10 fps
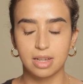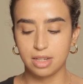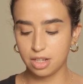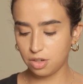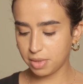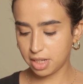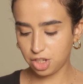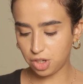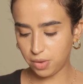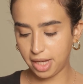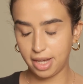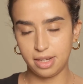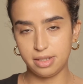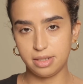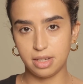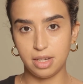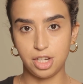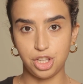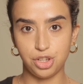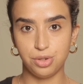Now I'm gonna go ahead
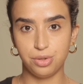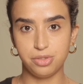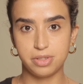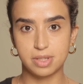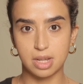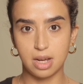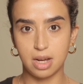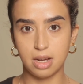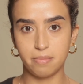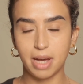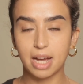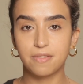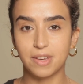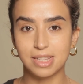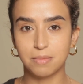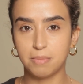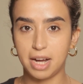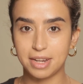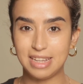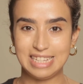and use MAC Face and
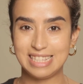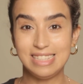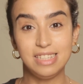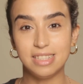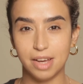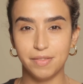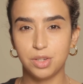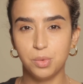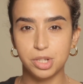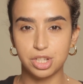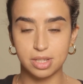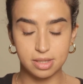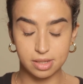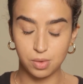Body in C7, which is